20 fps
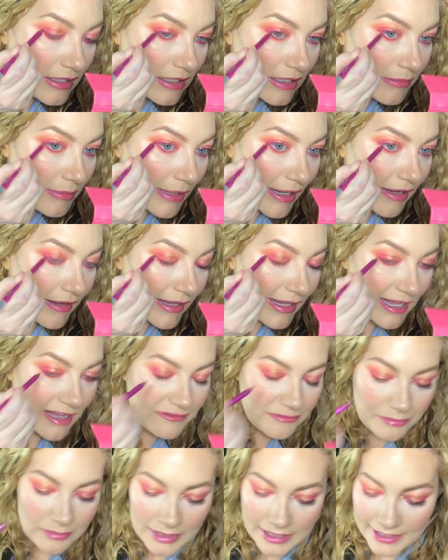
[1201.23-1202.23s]
about
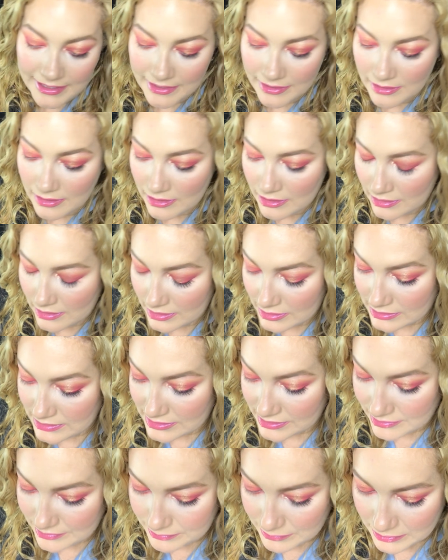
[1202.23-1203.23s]
halfway, because
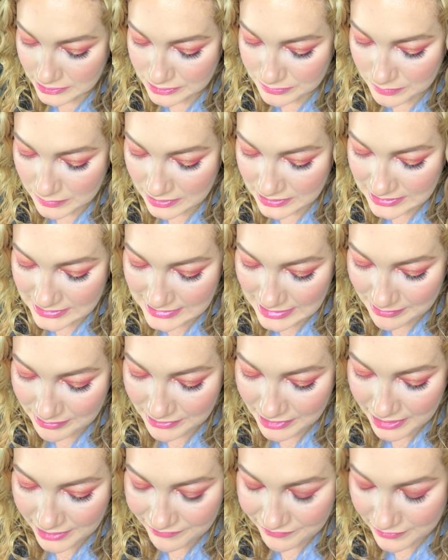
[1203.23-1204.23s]
there was one step
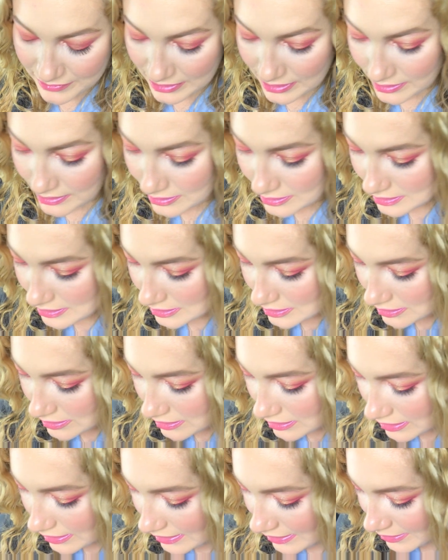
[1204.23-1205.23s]
that I forgot.
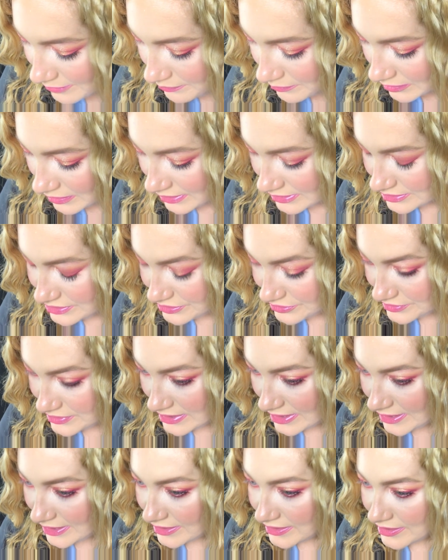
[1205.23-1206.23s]
I wanted to
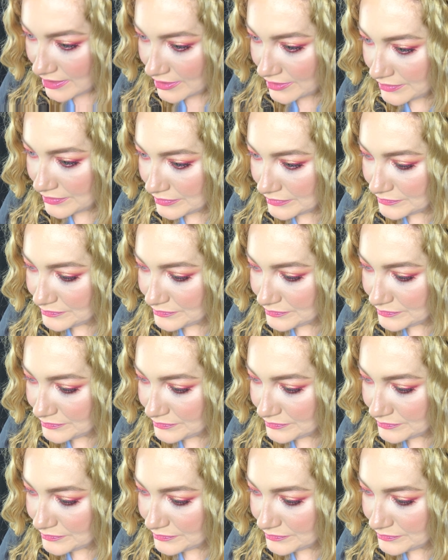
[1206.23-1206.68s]
take